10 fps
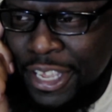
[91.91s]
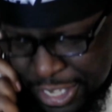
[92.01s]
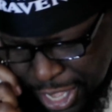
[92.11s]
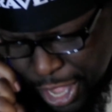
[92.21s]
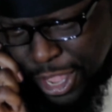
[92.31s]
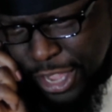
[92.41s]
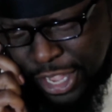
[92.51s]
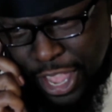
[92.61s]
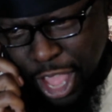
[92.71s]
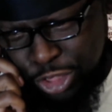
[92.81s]
Yeah,
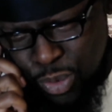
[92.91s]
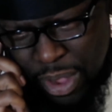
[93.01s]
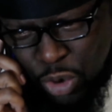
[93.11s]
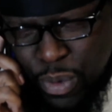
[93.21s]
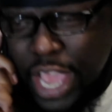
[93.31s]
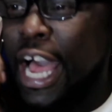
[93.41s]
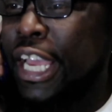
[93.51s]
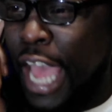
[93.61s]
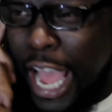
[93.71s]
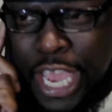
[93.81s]
I do every week.
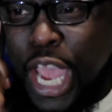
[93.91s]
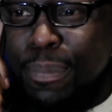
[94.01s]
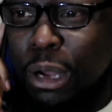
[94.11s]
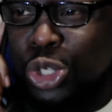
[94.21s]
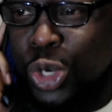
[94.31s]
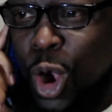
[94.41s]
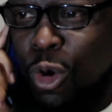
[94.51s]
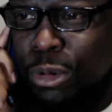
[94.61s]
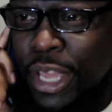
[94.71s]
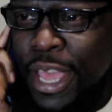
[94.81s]
I care about you,
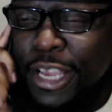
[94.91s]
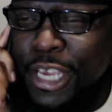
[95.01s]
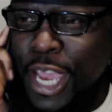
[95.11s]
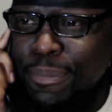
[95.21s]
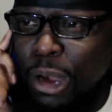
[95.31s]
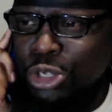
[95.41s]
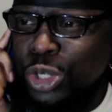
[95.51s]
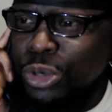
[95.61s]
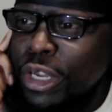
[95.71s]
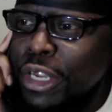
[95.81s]
Unc. I care about
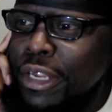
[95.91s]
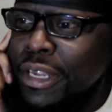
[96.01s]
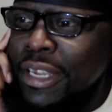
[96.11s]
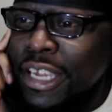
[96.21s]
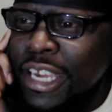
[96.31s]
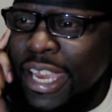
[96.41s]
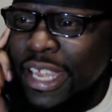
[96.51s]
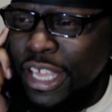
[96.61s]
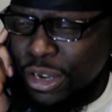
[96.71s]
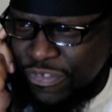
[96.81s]
you. And
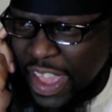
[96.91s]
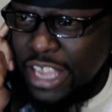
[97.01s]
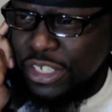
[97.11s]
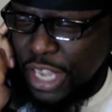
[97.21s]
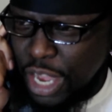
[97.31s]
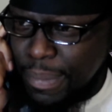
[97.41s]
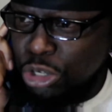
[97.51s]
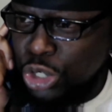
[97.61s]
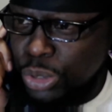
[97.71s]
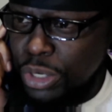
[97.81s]
the fans care
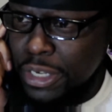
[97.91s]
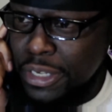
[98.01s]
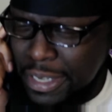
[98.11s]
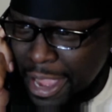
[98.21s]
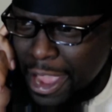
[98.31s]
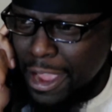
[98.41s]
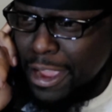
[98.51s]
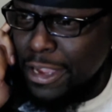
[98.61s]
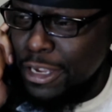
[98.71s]
about you. Yeah.